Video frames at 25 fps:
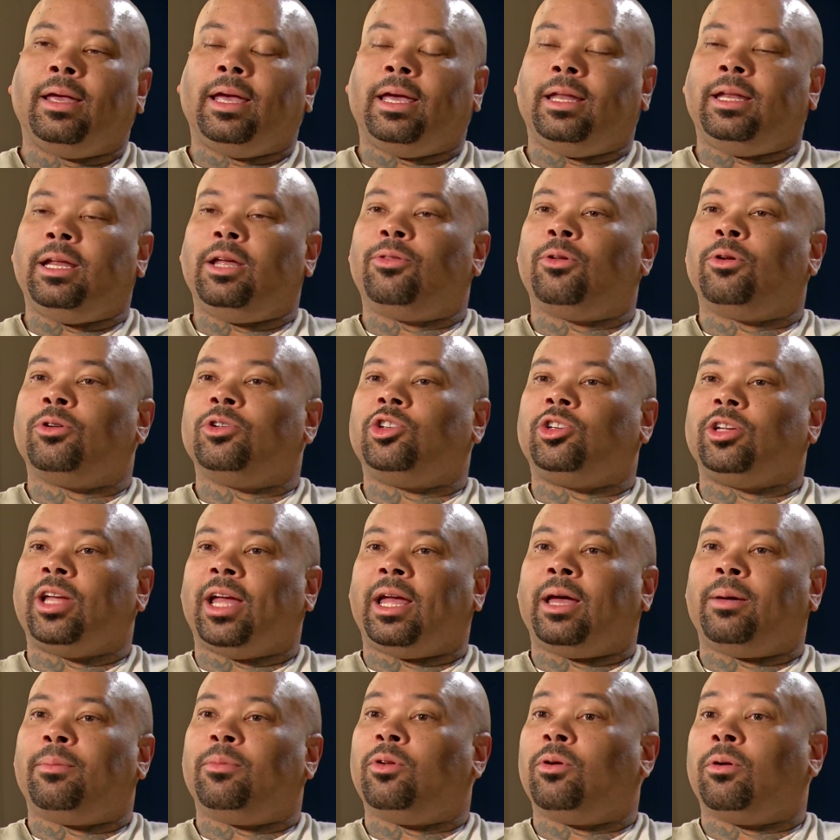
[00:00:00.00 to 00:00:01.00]
It either
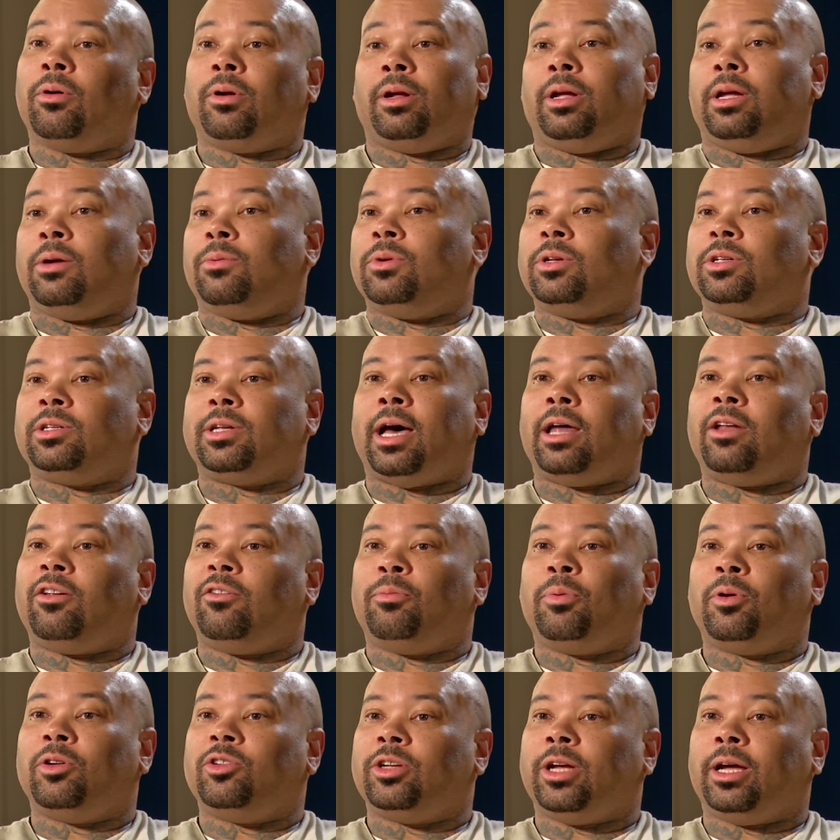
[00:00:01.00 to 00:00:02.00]
jammed or it was out
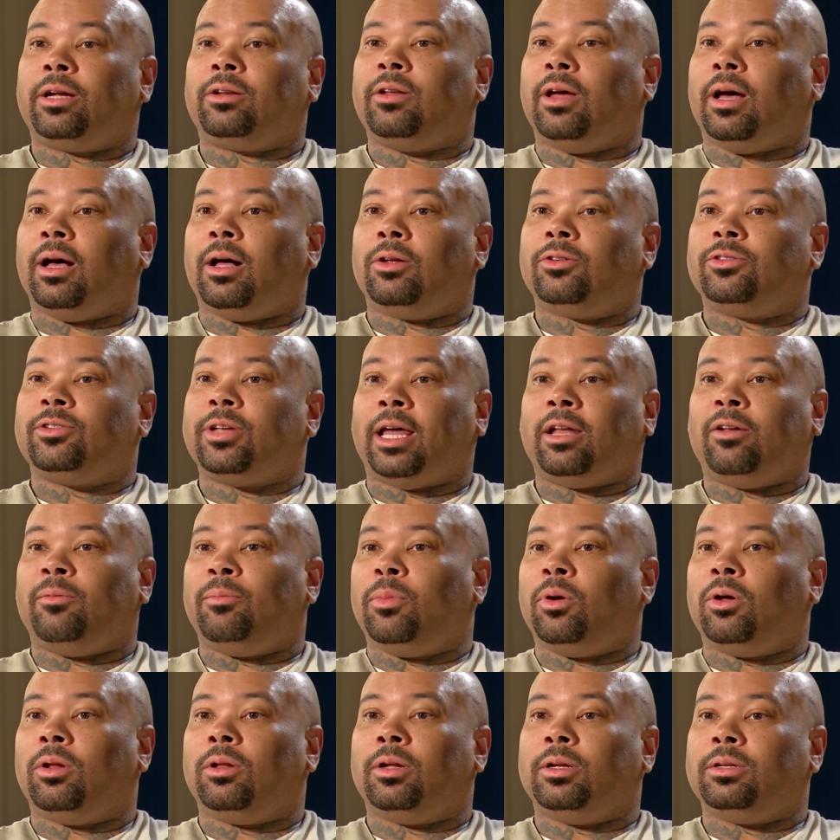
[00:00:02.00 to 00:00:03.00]
of projectiles, out of
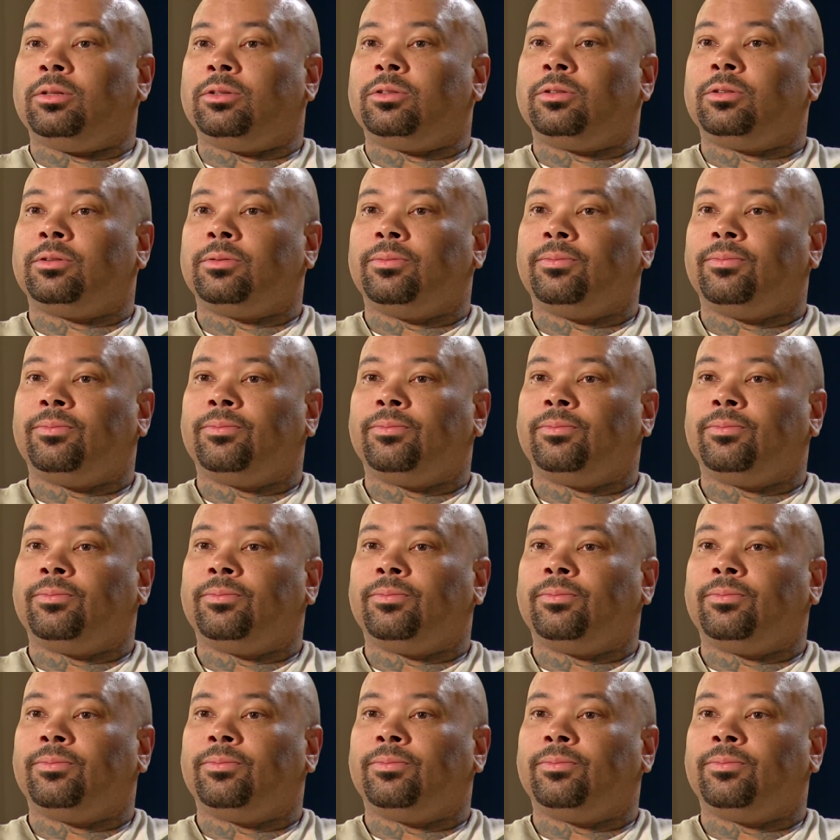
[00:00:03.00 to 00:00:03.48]
bullets.